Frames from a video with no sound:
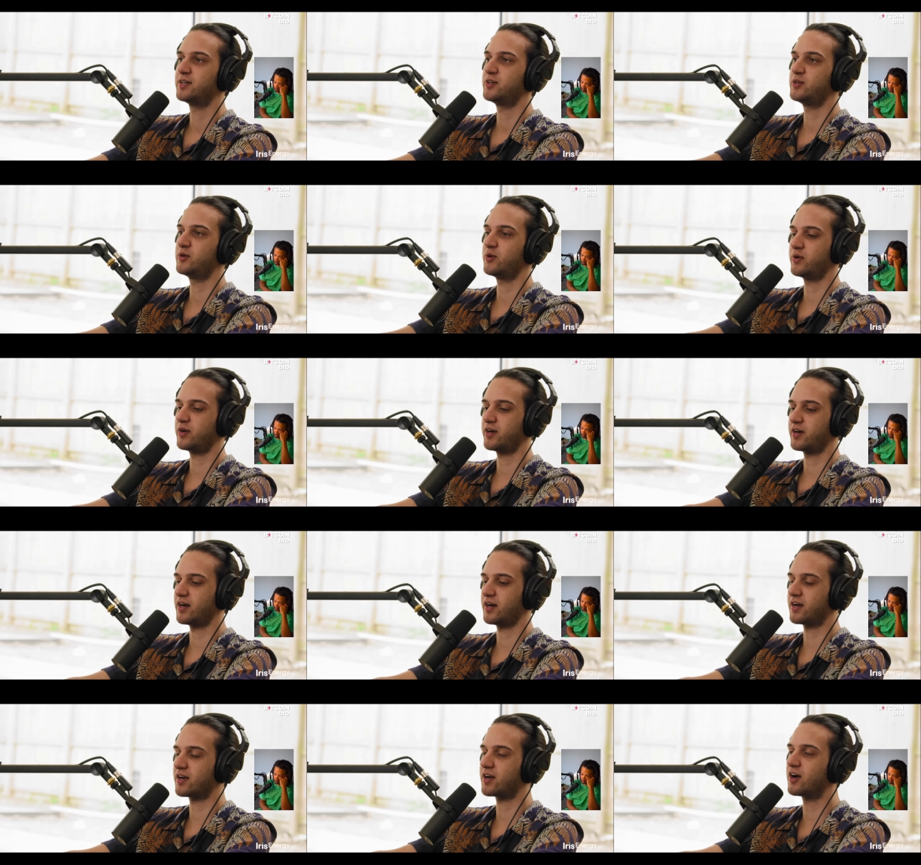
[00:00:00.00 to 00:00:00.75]
you know,
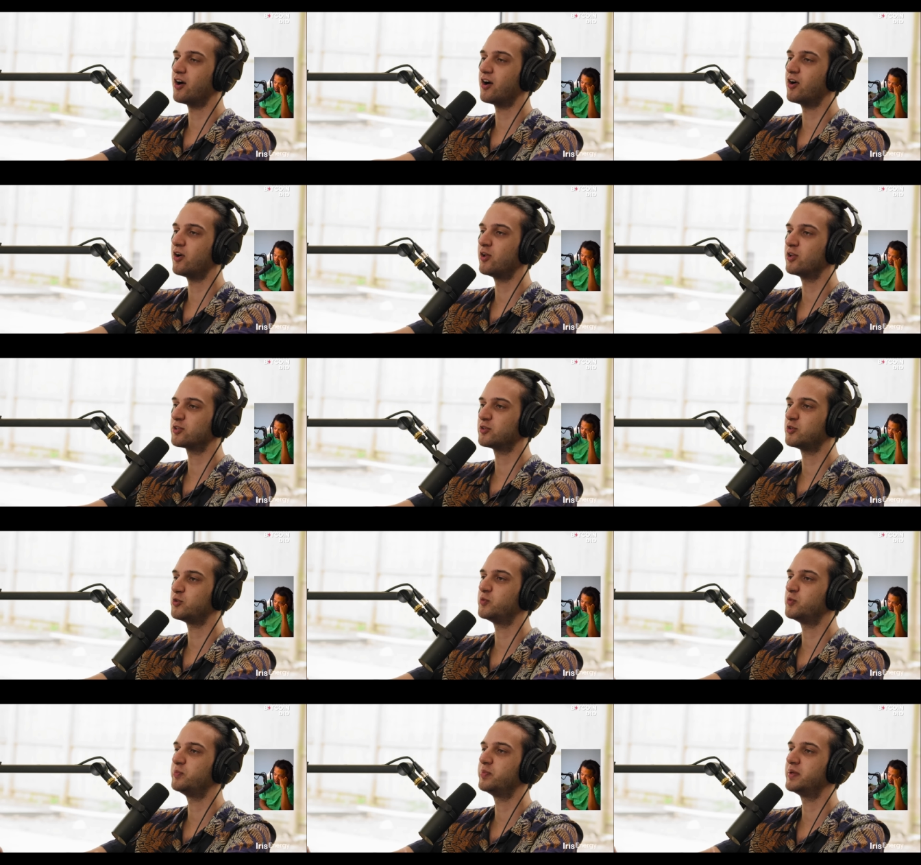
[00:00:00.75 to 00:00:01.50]
a cult
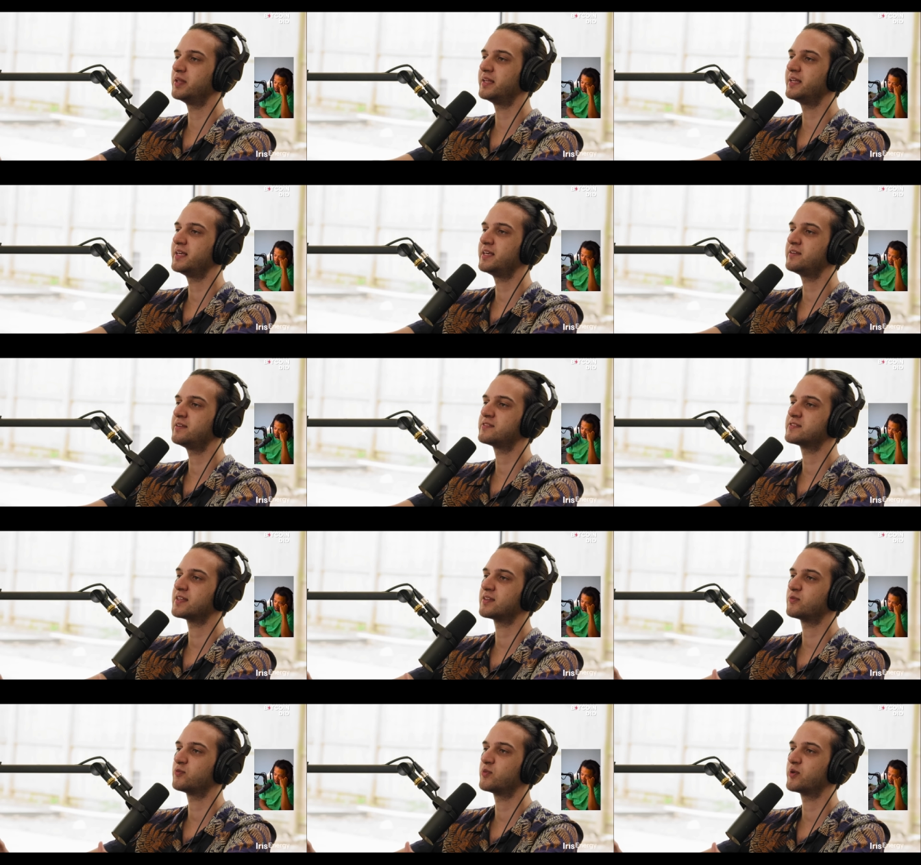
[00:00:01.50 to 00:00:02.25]
who
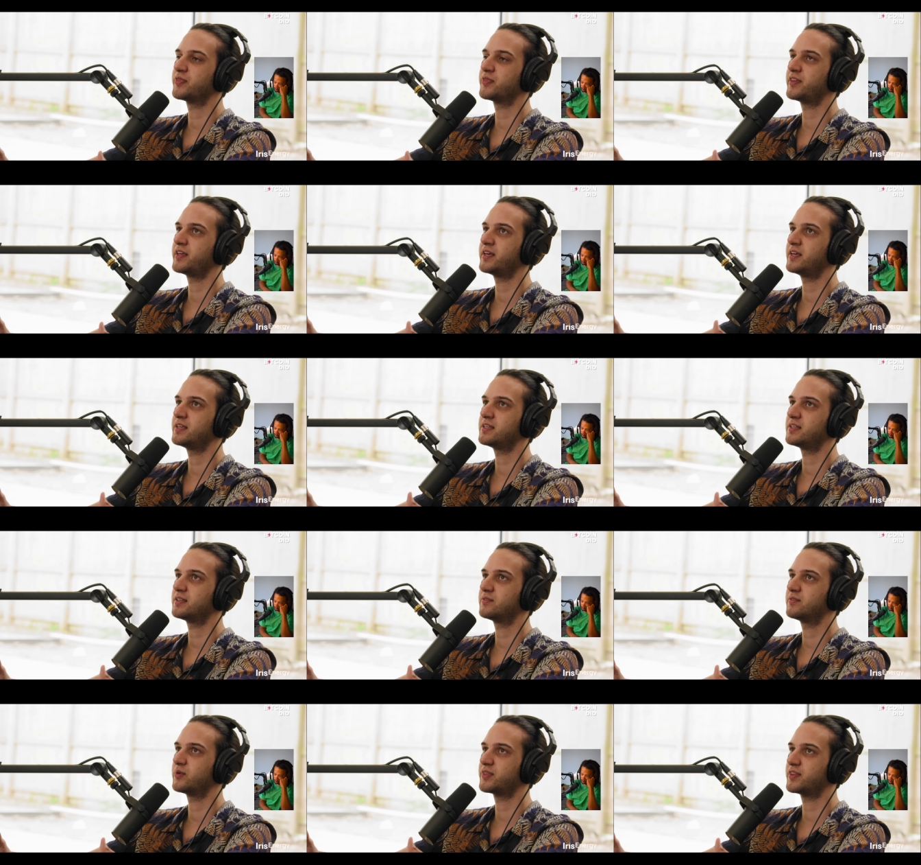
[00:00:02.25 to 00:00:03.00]
believes that what
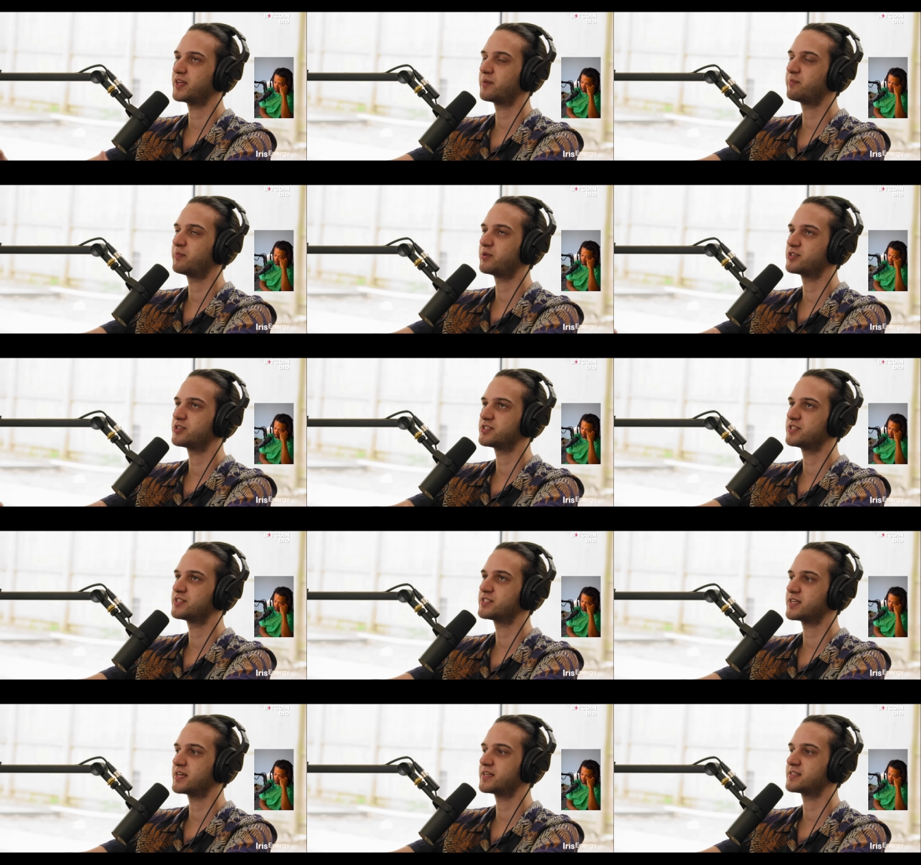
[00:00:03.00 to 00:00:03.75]
that
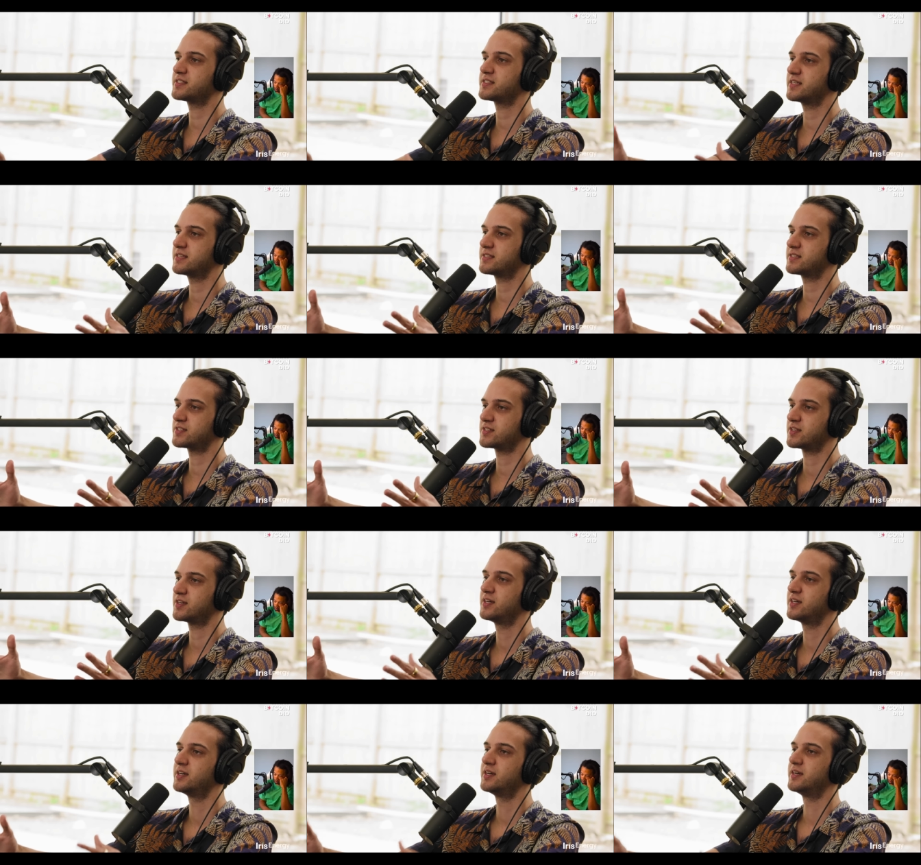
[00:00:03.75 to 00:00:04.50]
person says
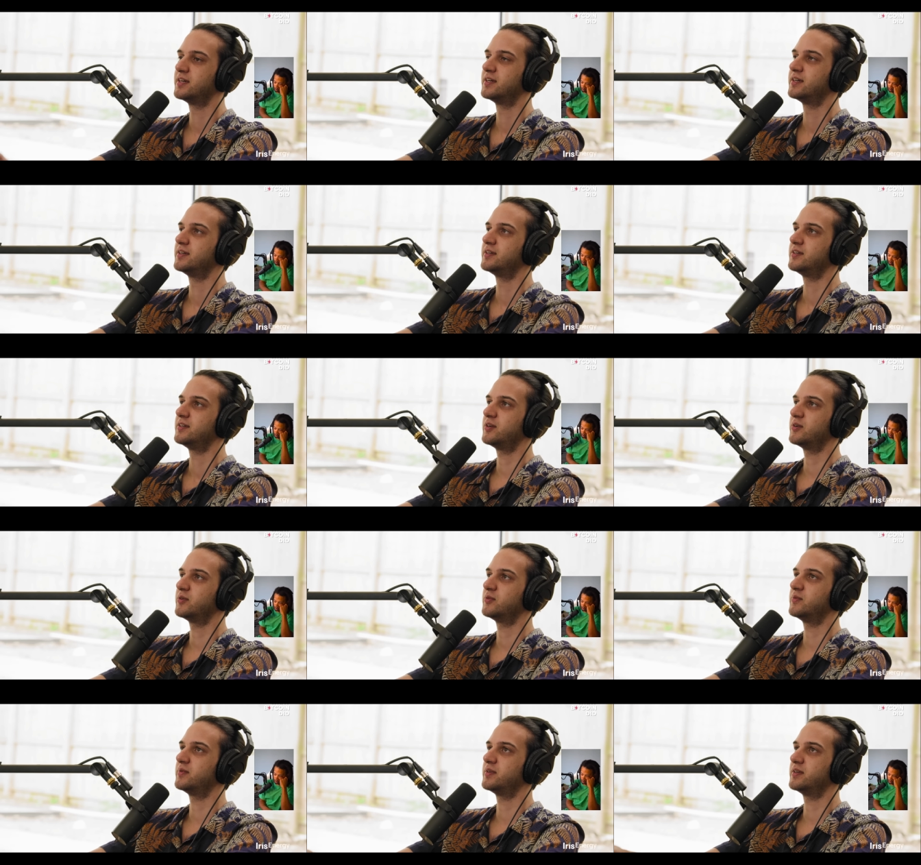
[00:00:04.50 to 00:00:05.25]
is, you
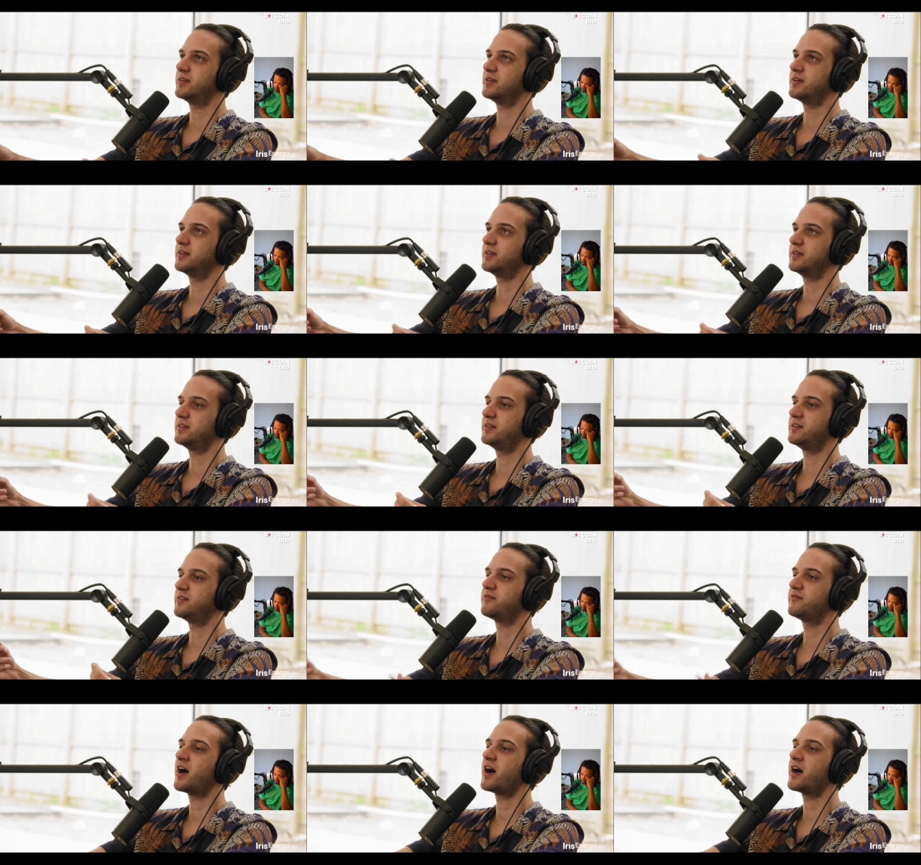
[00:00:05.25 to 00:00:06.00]
know, a
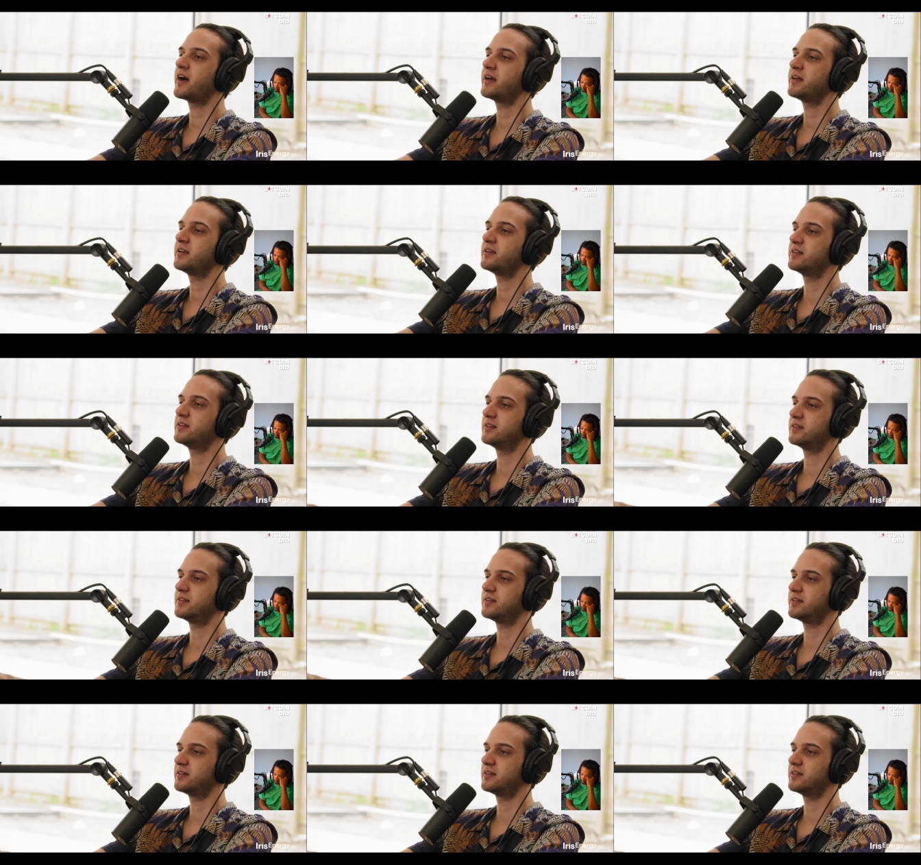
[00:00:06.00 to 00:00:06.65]
divine,